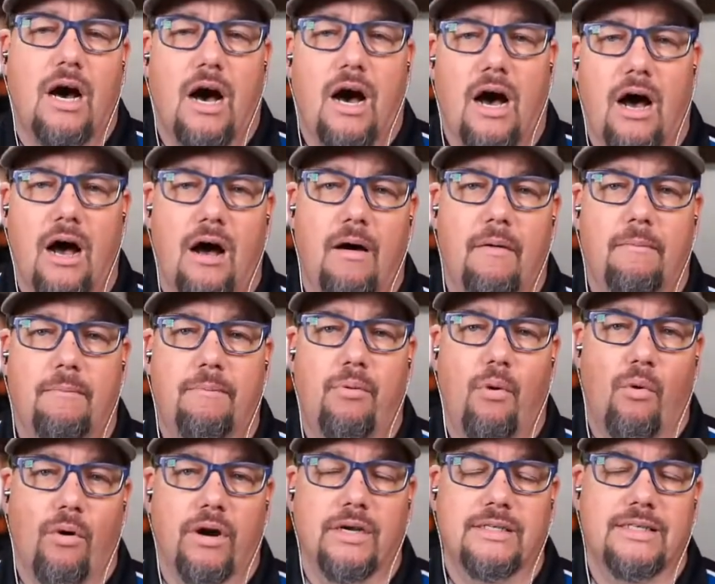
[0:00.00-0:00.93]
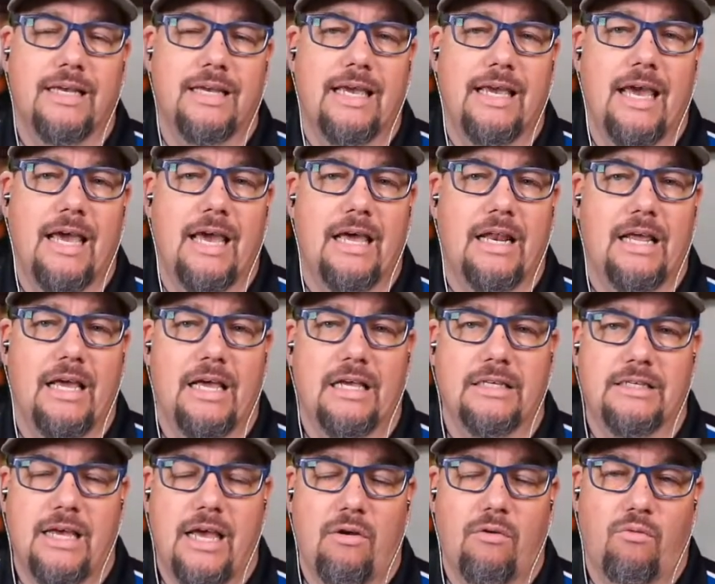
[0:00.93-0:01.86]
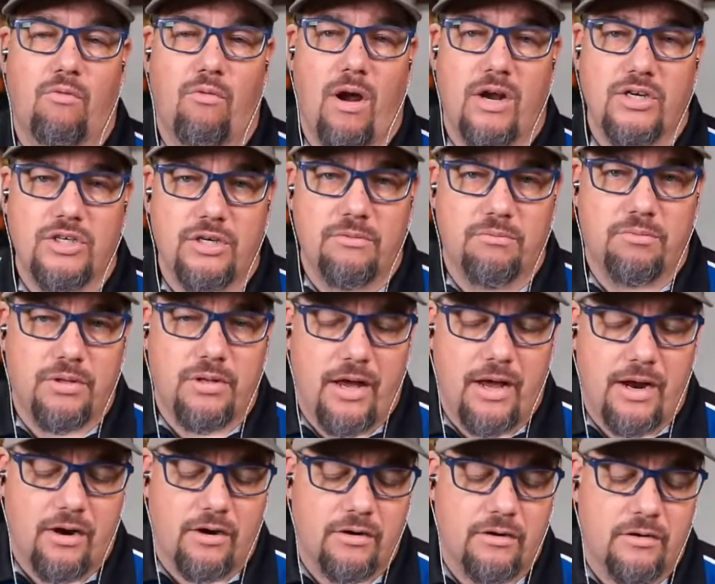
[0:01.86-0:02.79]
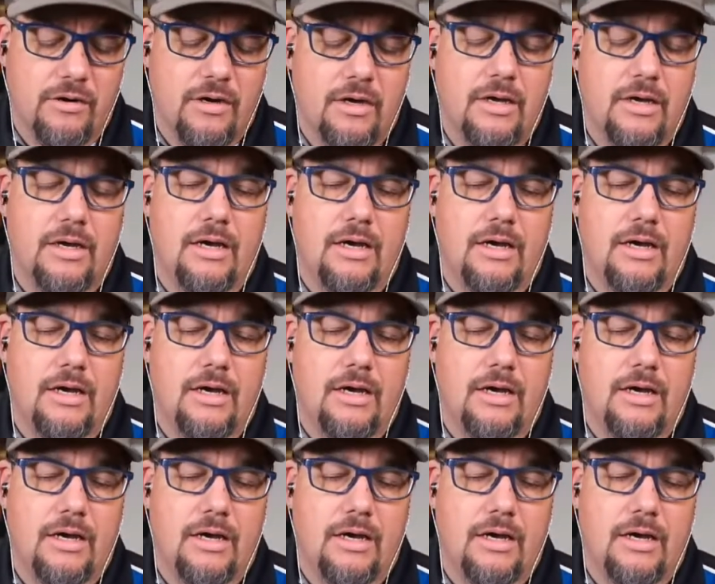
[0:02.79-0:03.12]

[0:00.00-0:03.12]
Boris, again, is a Russian player.